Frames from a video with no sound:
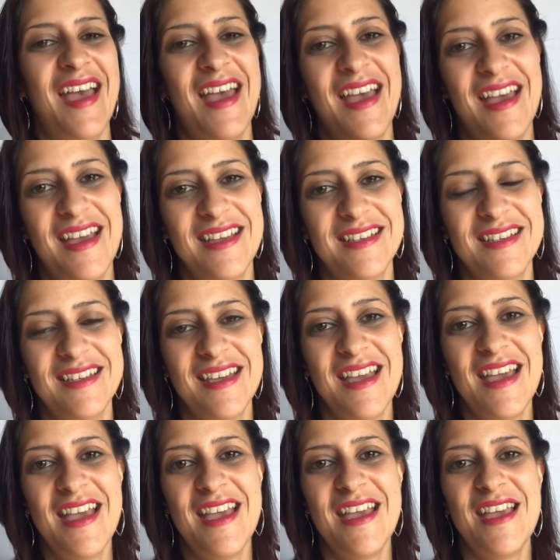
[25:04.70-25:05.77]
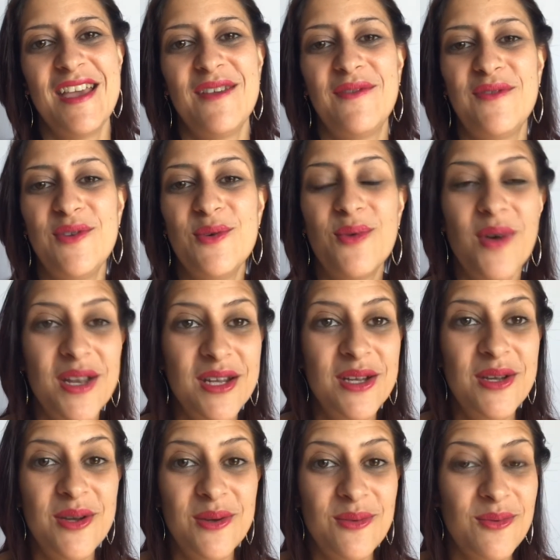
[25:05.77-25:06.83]
And if you want to
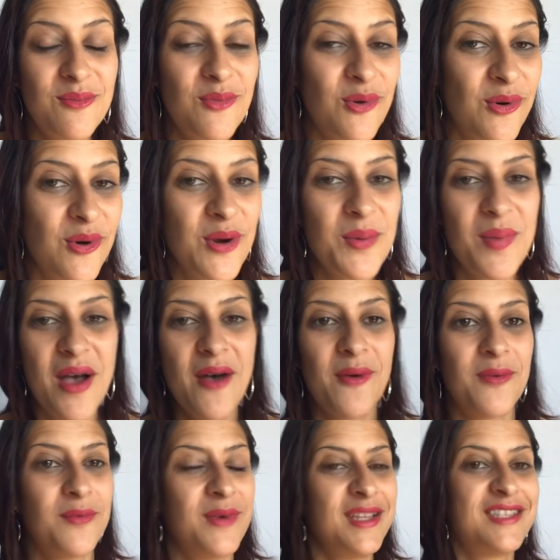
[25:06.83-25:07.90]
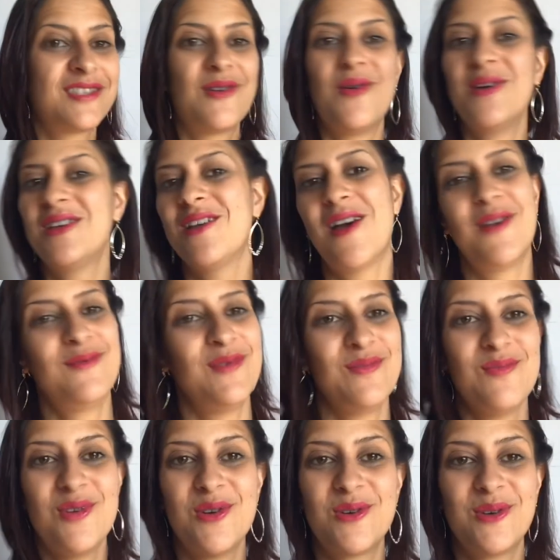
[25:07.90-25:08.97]
know more about what's going on with
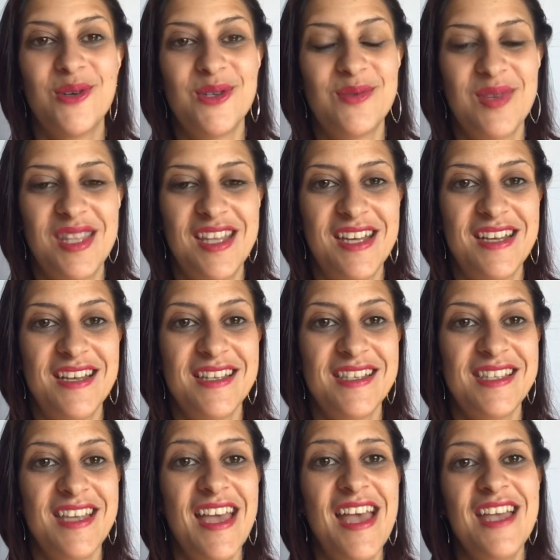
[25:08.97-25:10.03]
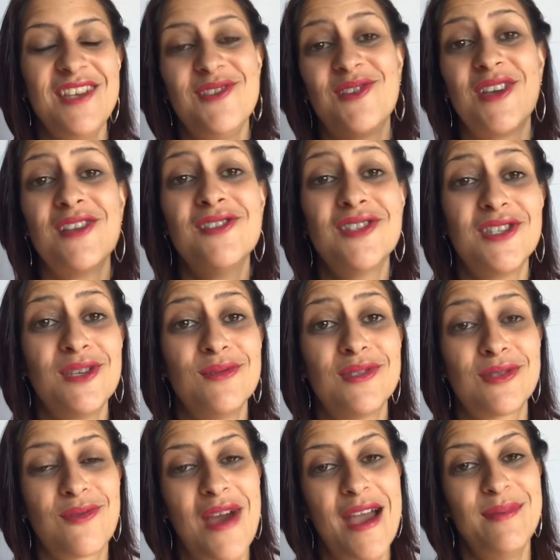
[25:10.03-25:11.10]
Miracles Within Us, you can
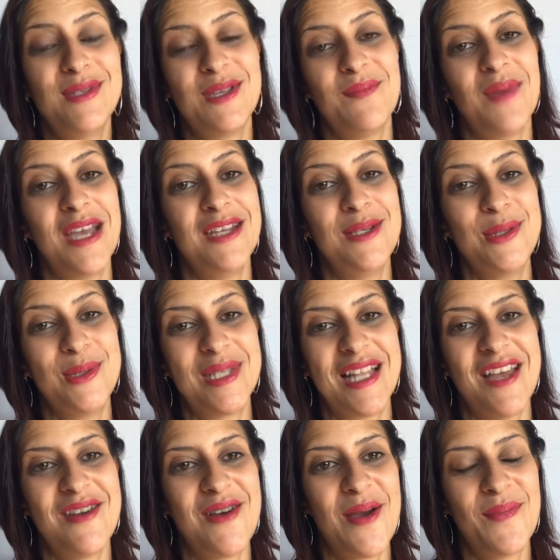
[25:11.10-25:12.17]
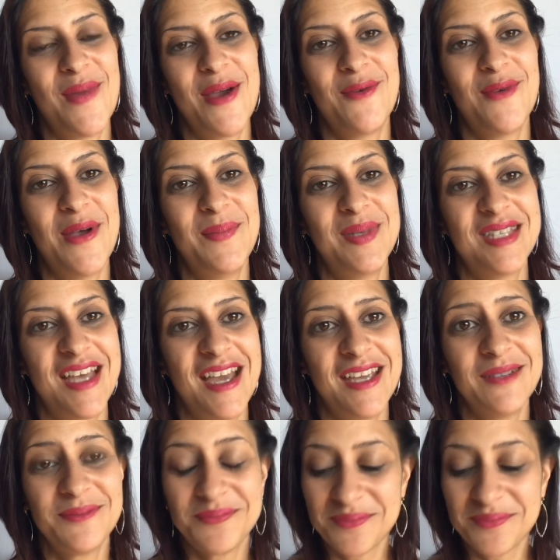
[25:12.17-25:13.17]
subscribe to my newsletter on my website